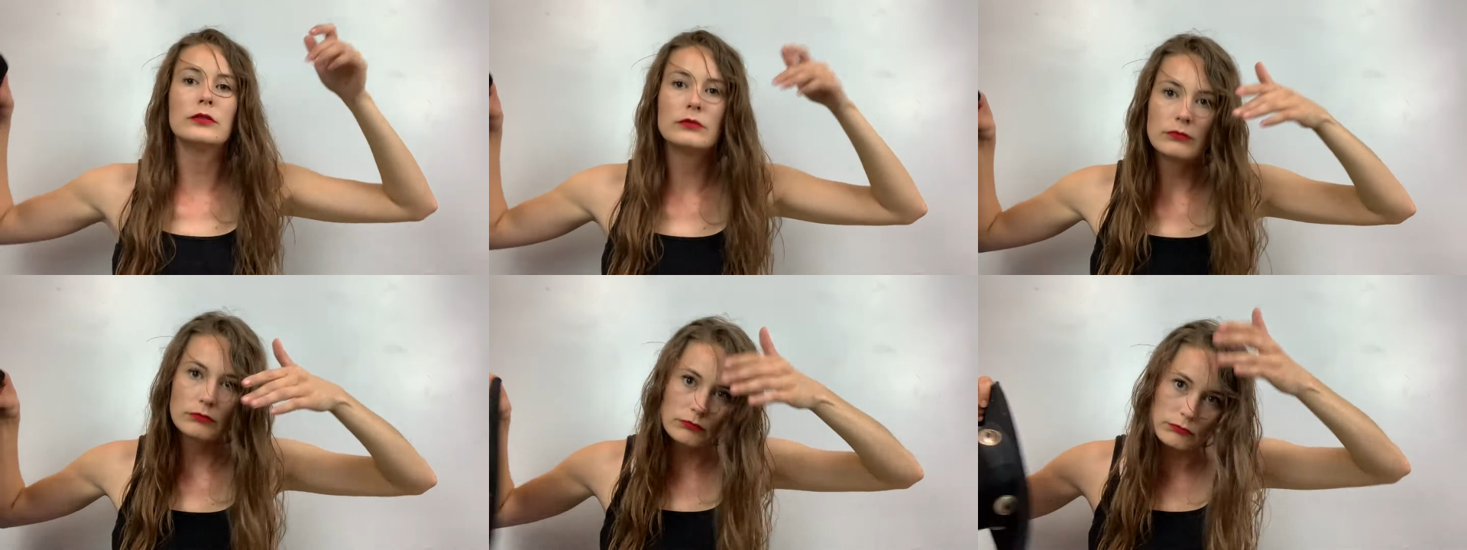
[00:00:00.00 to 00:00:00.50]

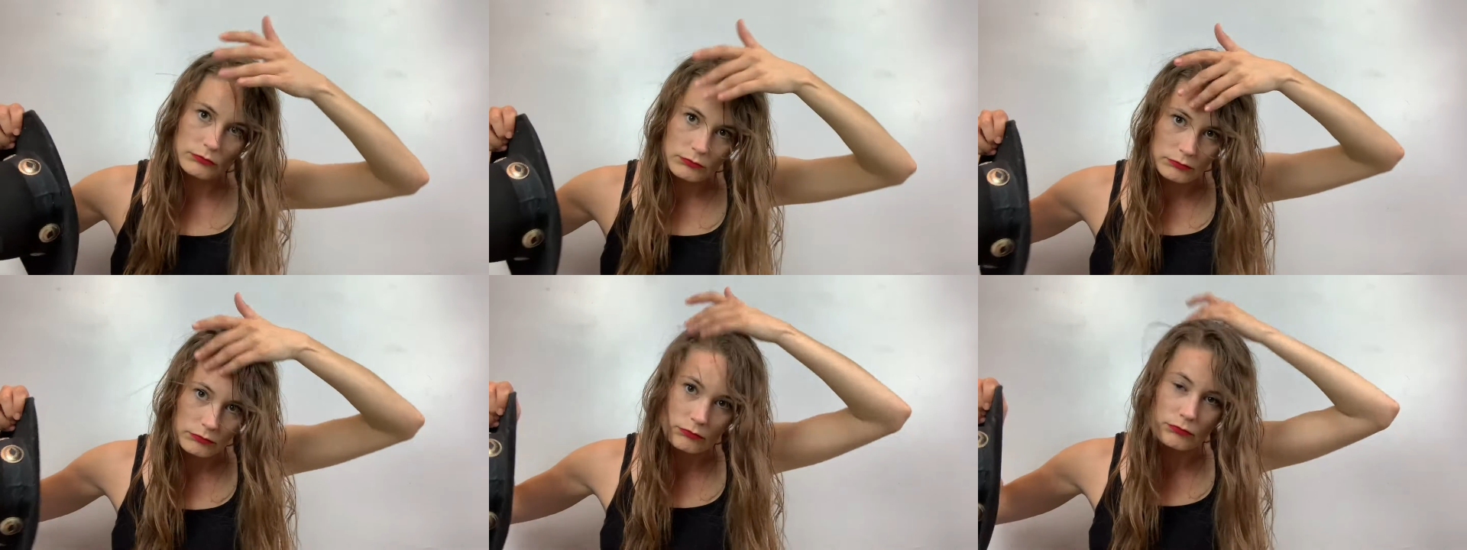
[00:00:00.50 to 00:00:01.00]

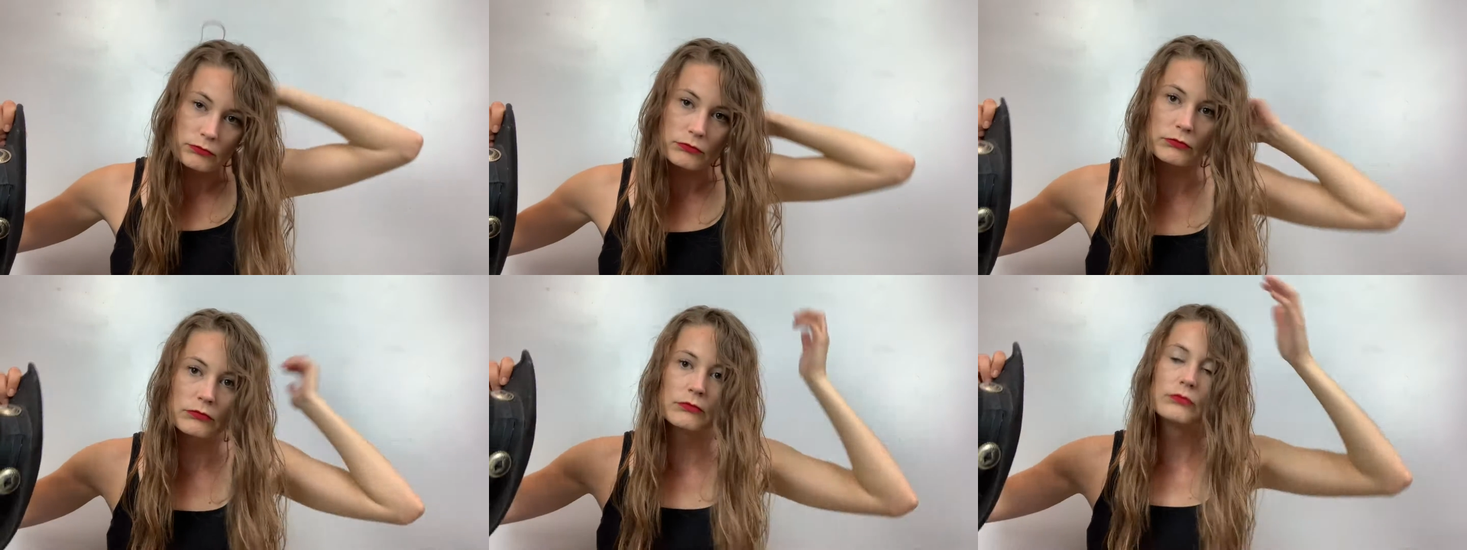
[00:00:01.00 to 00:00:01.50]

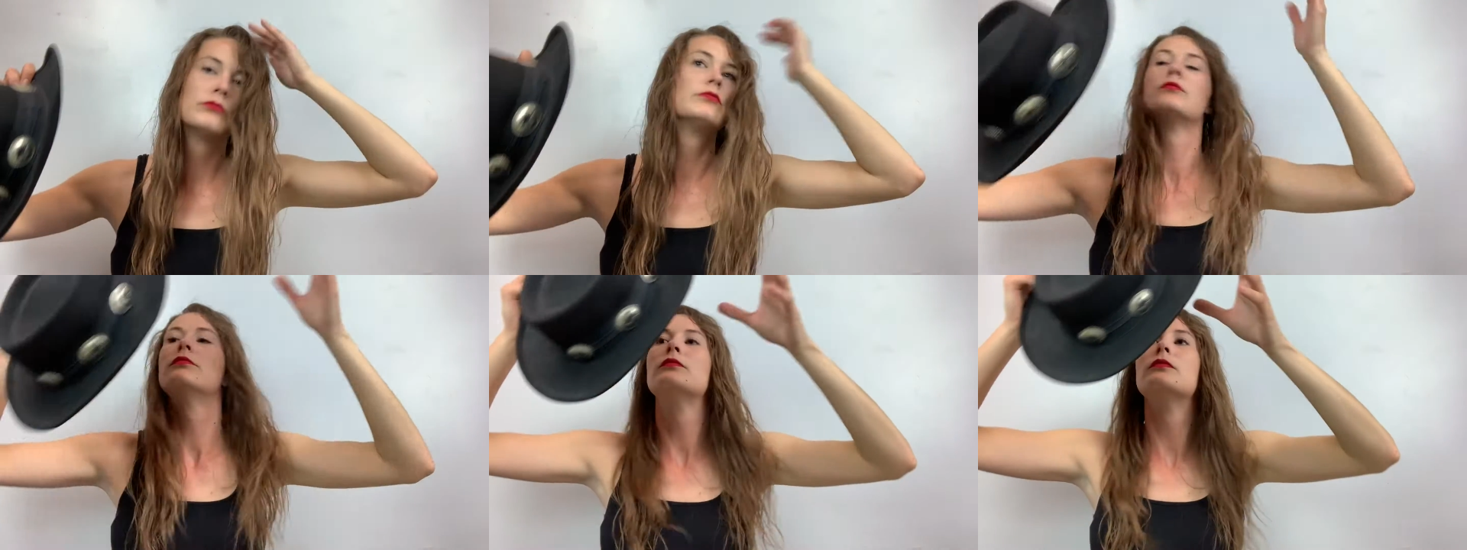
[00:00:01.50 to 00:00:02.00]

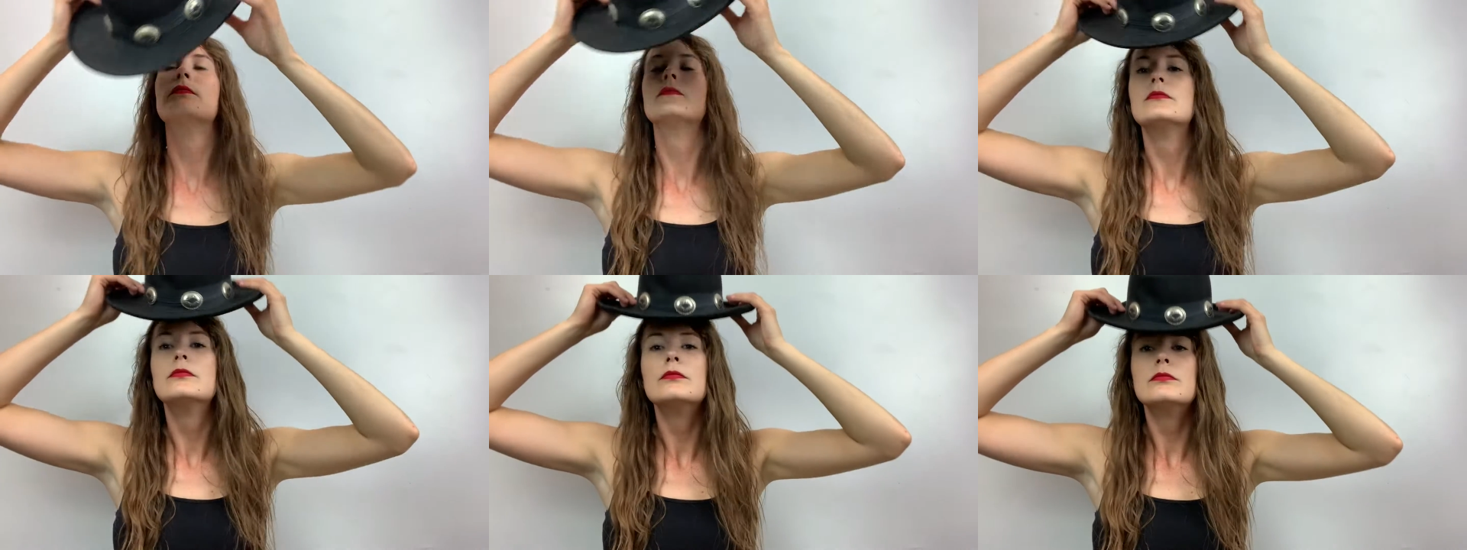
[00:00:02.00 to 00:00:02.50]

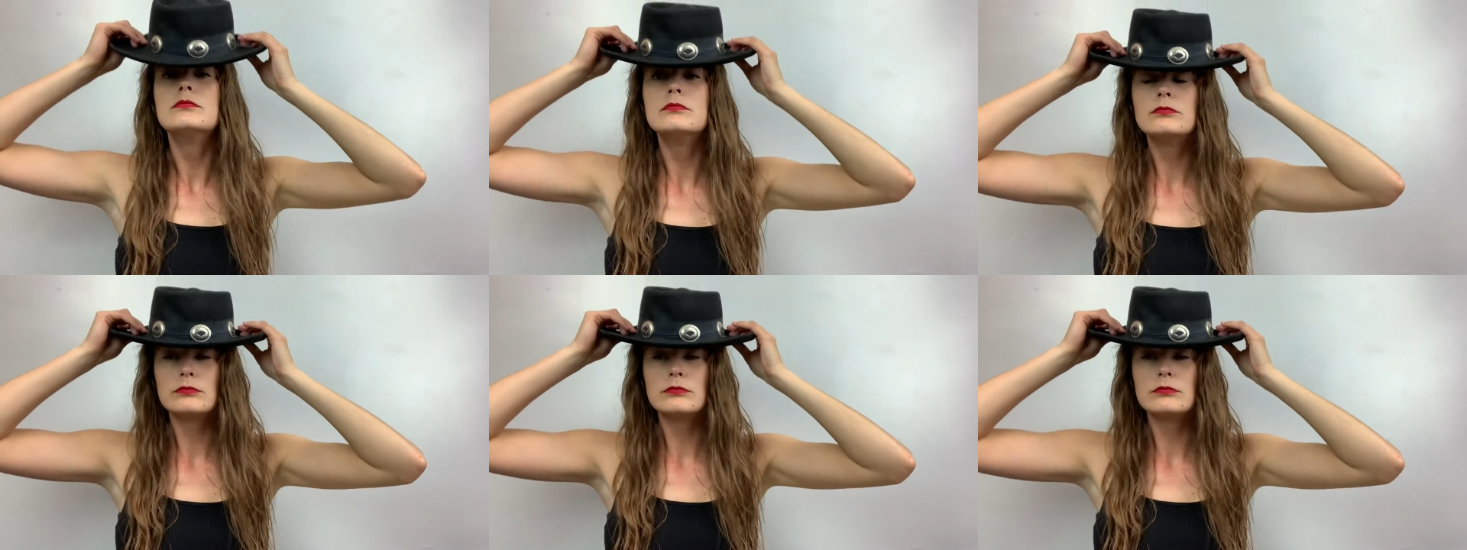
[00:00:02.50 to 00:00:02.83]
Nobody speaks.